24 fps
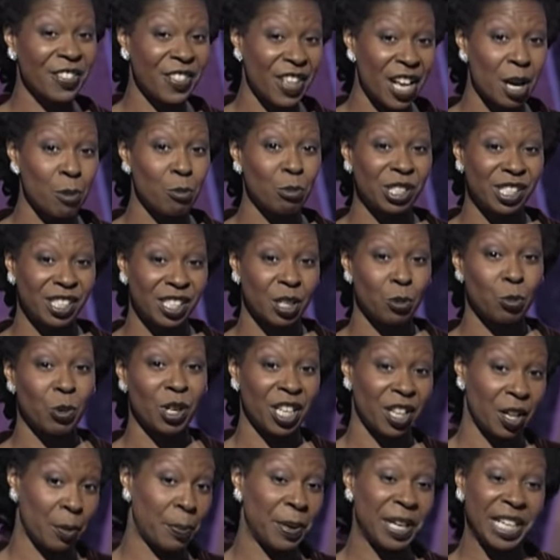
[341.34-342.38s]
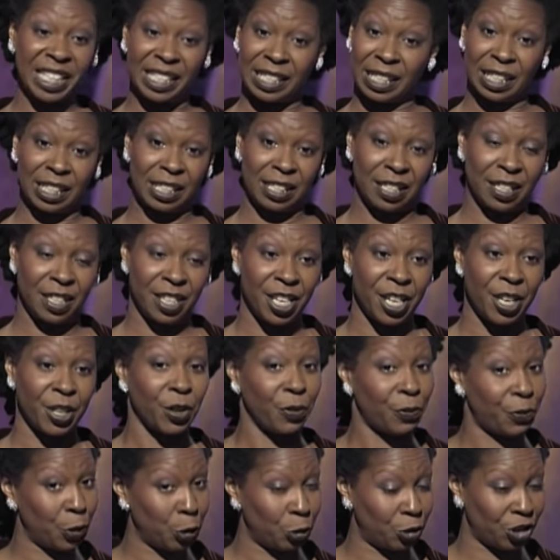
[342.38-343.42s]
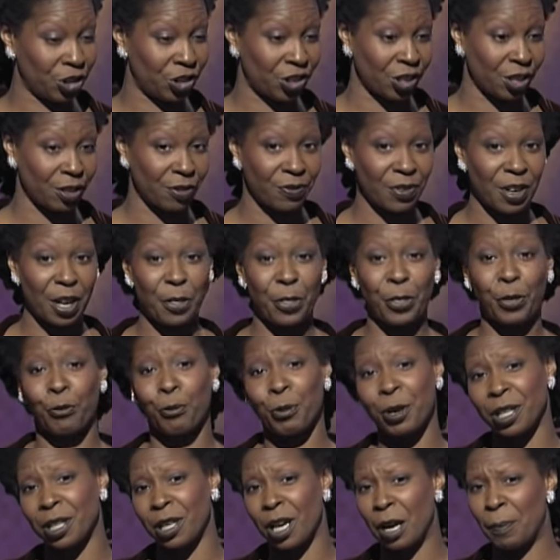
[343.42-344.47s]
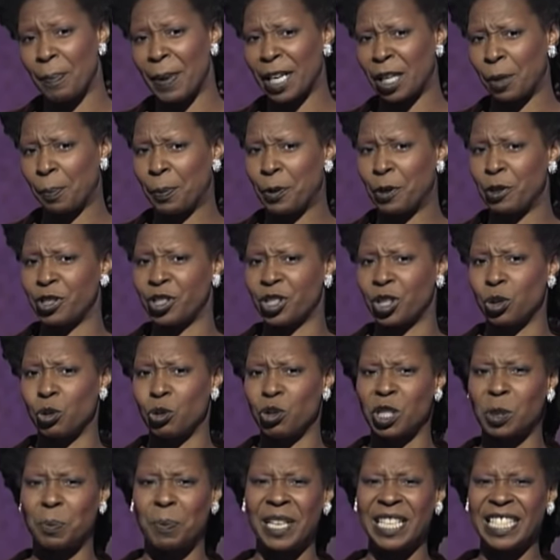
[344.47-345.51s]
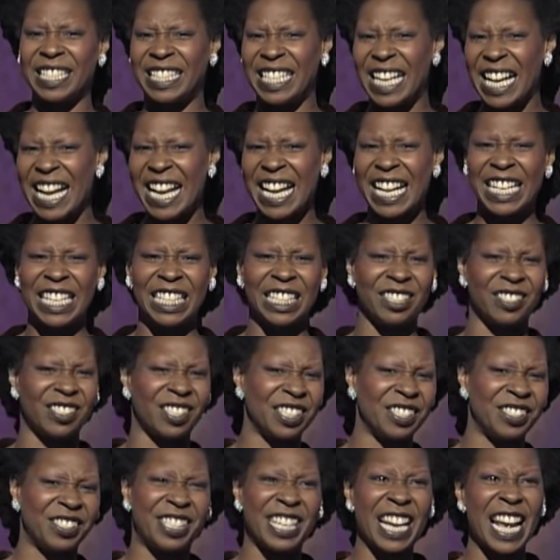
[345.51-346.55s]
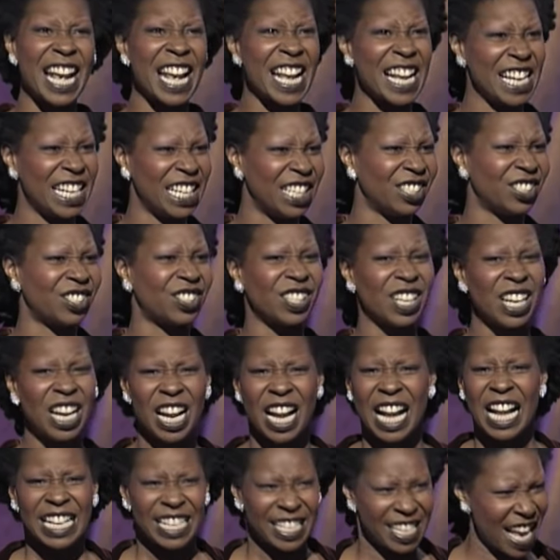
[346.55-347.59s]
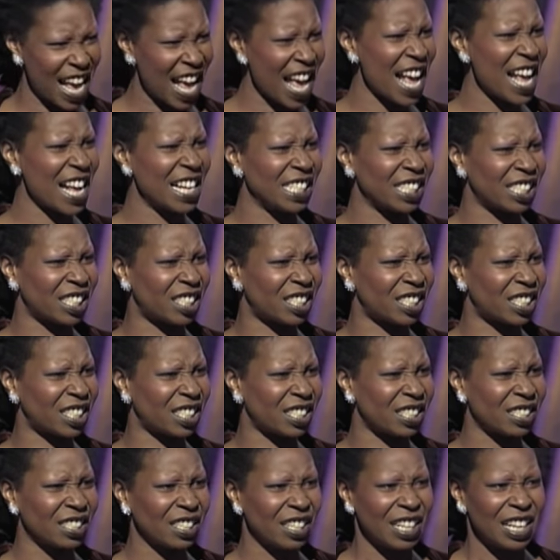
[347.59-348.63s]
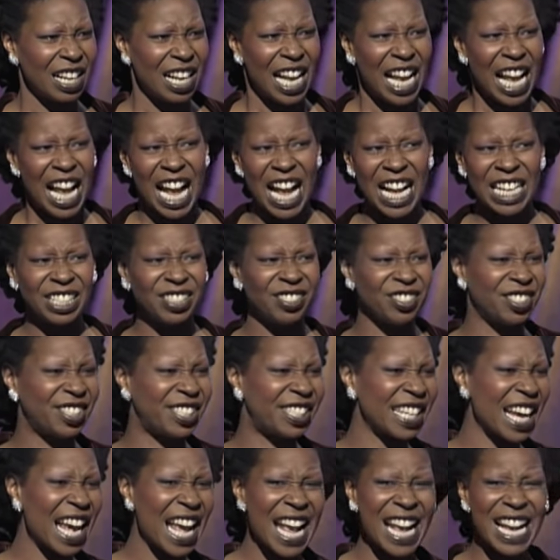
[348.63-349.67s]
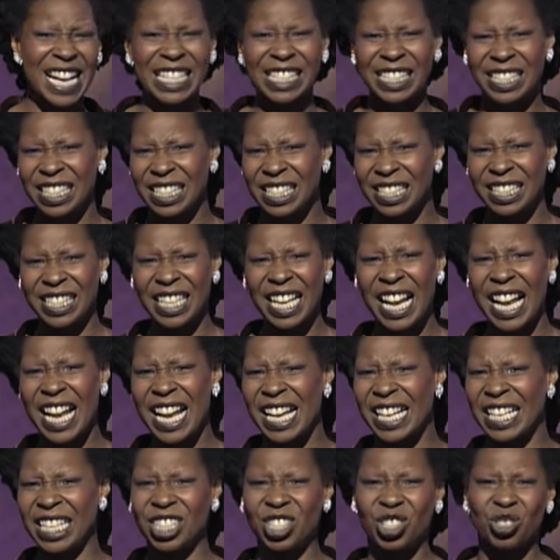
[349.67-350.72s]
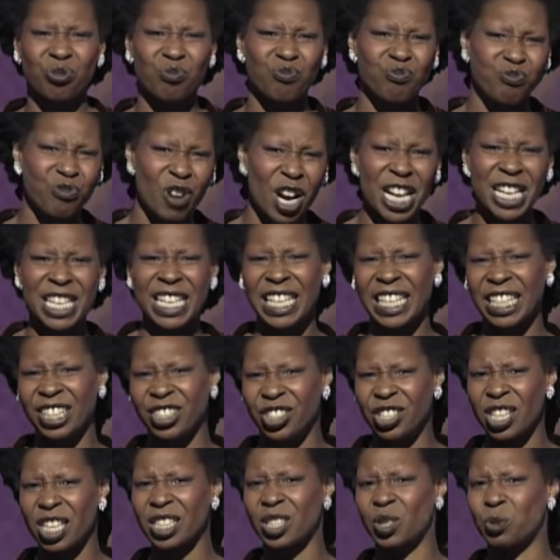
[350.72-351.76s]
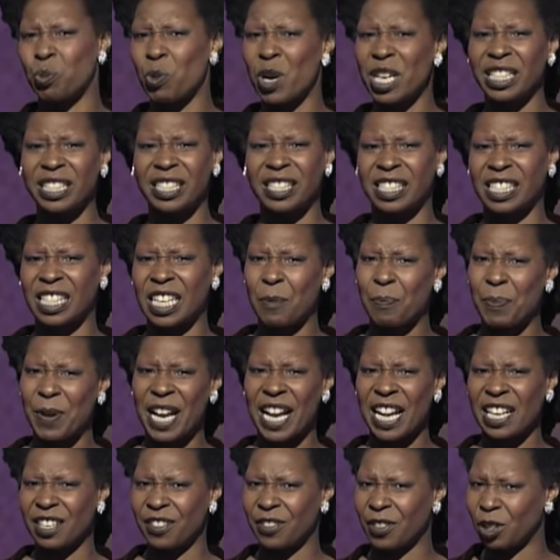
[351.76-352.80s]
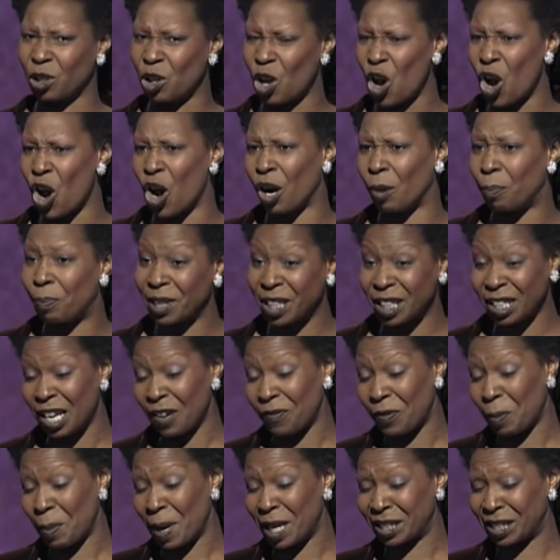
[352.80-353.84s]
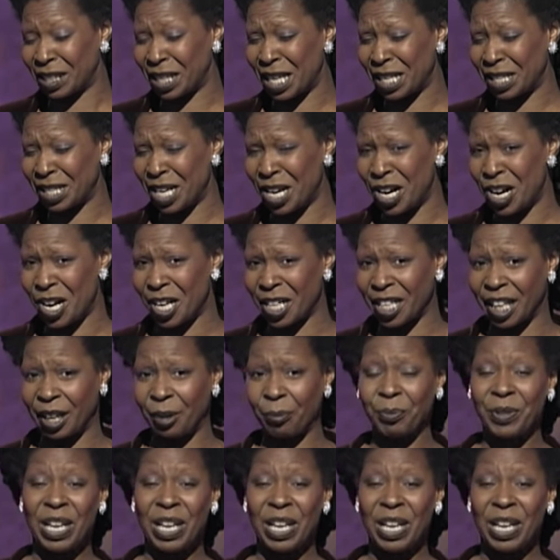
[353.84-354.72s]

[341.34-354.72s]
of them was in one of the biggest hits of the year, The Fugitive, a thriller about a person who spent days and days, yes, and days and days running just one step ahead of the law. But enough about Tonya Harding.